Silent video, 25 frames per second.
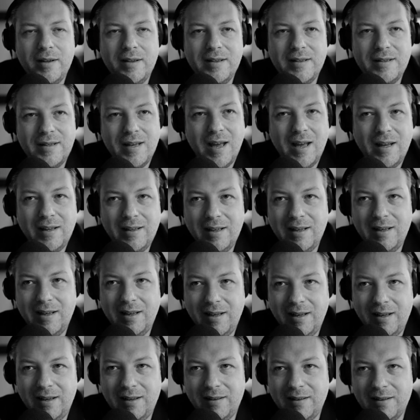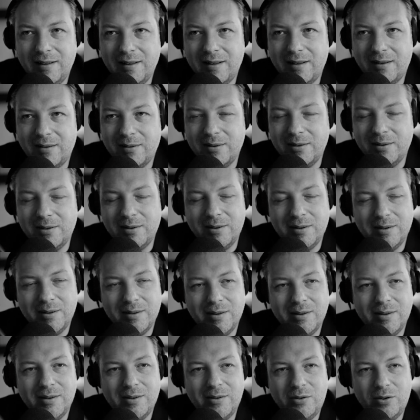suddenly in their
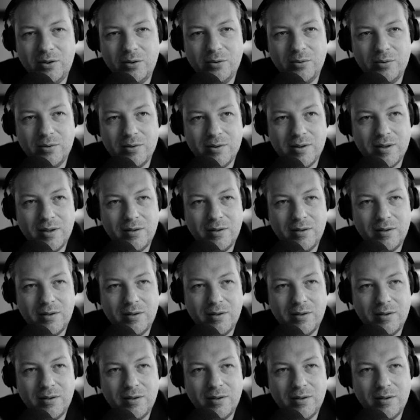own shoes,